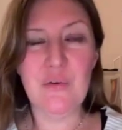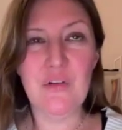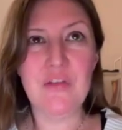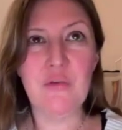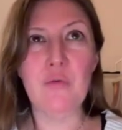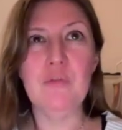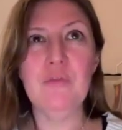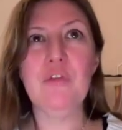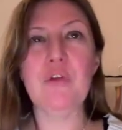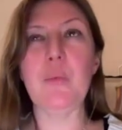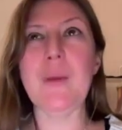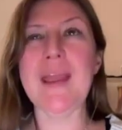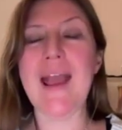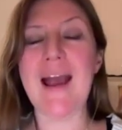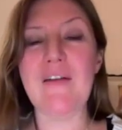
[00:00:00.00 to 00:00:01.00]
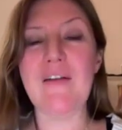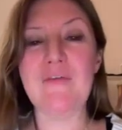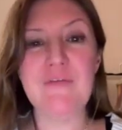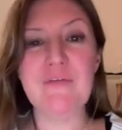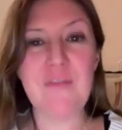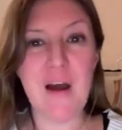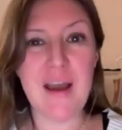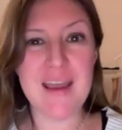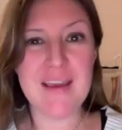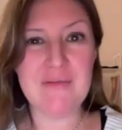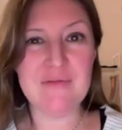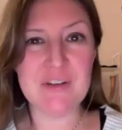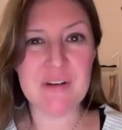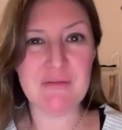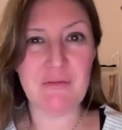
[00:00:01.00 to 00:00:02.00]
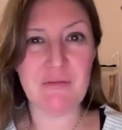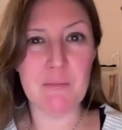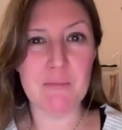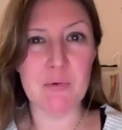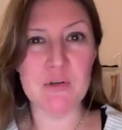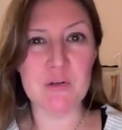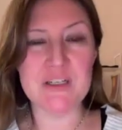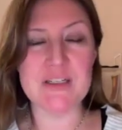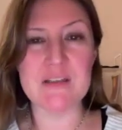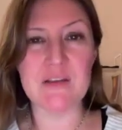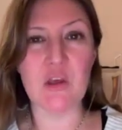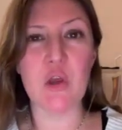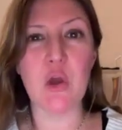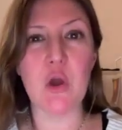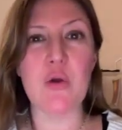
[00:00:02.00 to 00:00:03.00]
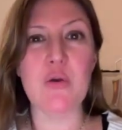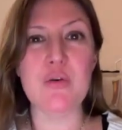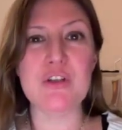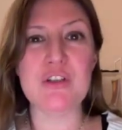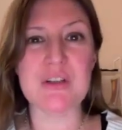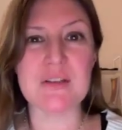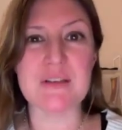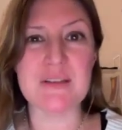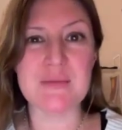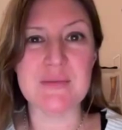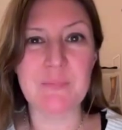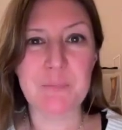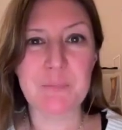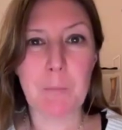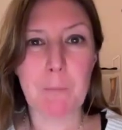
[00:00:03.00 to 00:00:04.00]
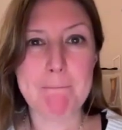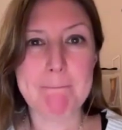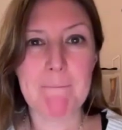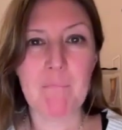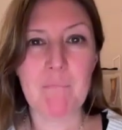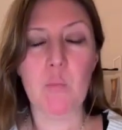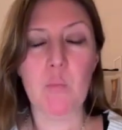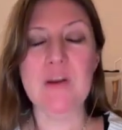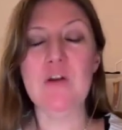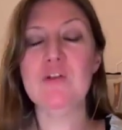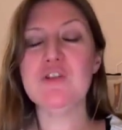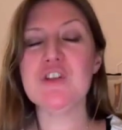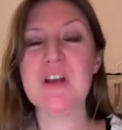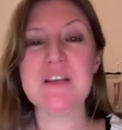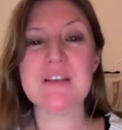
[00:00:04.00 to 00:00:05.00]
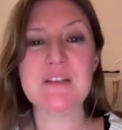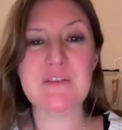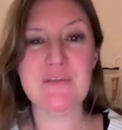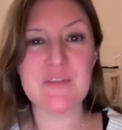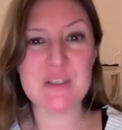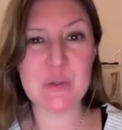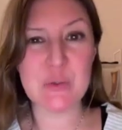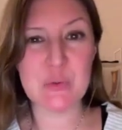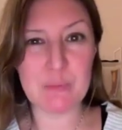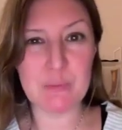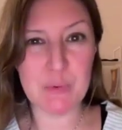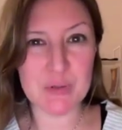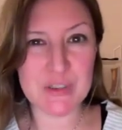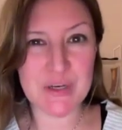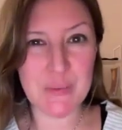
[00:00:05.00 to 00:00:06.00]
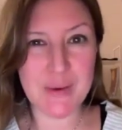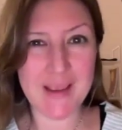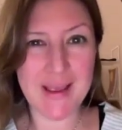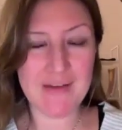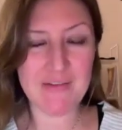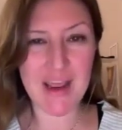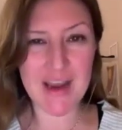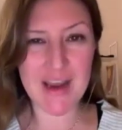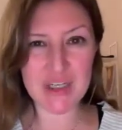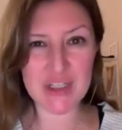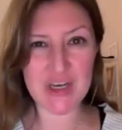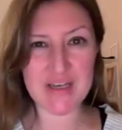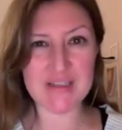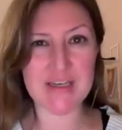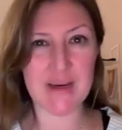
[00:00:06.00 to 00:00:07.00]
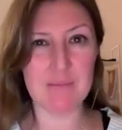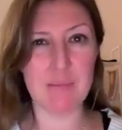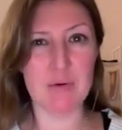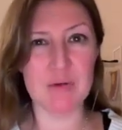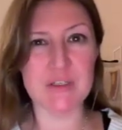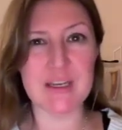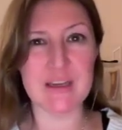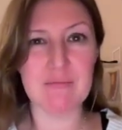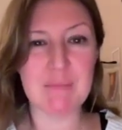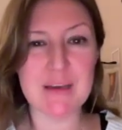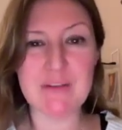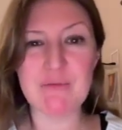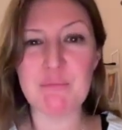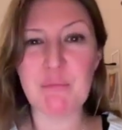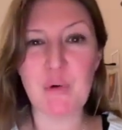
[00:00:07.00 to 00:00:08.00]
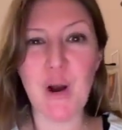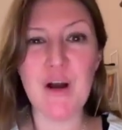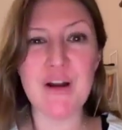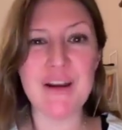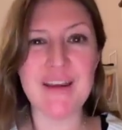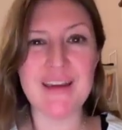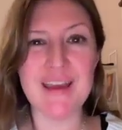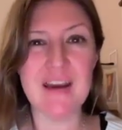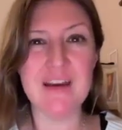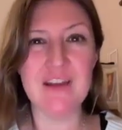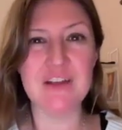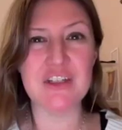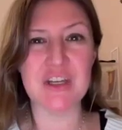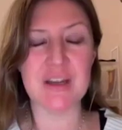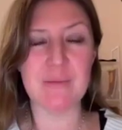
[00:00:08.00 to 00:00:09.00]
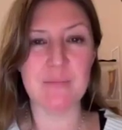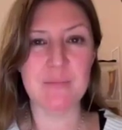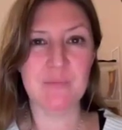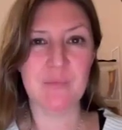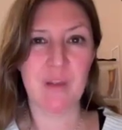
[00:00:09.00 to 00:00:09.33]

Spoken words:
thought that we have 5 different bodies, the koshas. We're not just a physical body, we have an energetic body made of prana, energy.